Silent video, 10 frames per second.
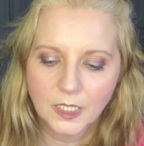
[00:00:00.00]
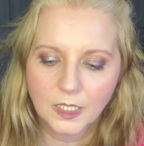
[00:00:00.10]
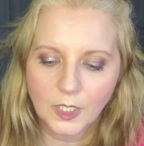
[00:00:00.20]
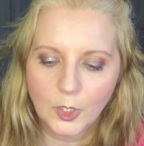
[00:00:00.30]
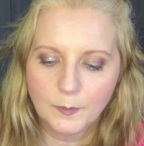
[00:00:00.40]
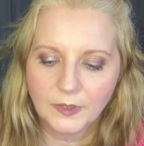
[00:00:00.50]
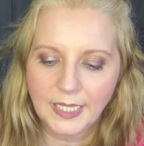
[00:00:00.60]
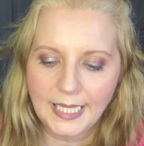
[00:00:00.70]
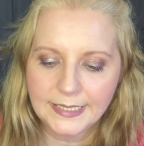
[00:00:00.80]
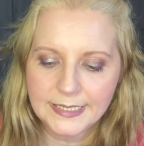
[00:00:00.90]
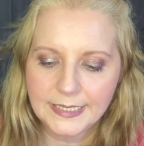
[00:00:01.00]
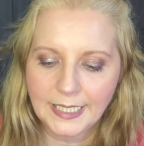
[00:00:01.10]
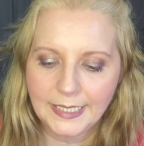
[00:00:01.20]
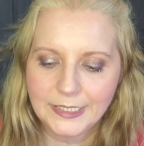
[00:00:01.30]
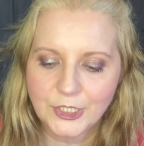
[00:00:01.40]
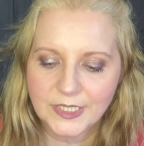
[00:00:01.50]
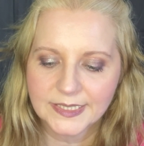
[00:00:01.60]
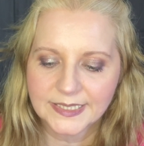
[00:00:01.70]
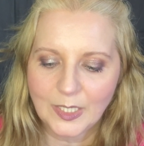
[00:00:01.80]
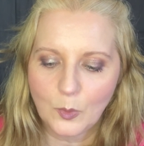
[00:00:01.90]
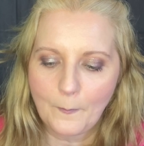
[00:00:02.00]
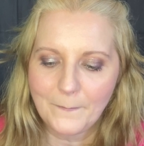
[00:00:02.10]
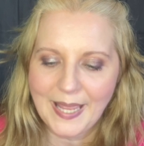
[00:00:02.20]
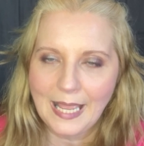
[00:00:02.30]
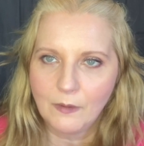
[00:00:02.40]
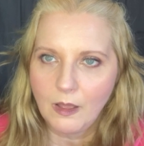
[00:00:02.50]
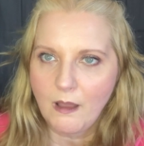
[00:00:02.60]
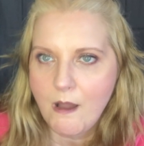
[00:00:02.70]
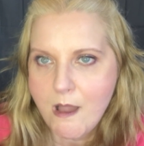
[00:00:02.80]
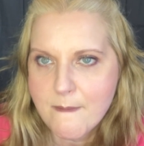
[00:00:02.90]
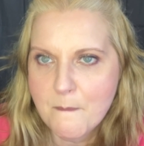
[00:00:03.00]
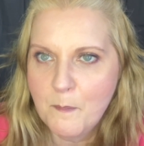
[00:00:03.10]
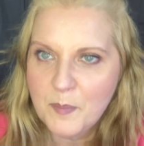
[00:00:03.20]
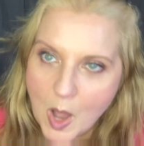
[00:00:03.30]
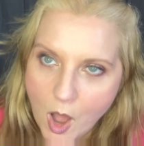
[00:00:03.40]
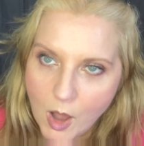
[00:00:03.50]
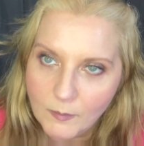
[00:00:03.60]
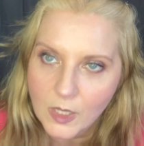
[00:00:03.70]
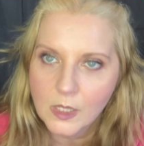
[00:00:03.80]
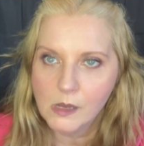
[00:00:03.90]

Global Anti-Aging Cell Power Eye Balm.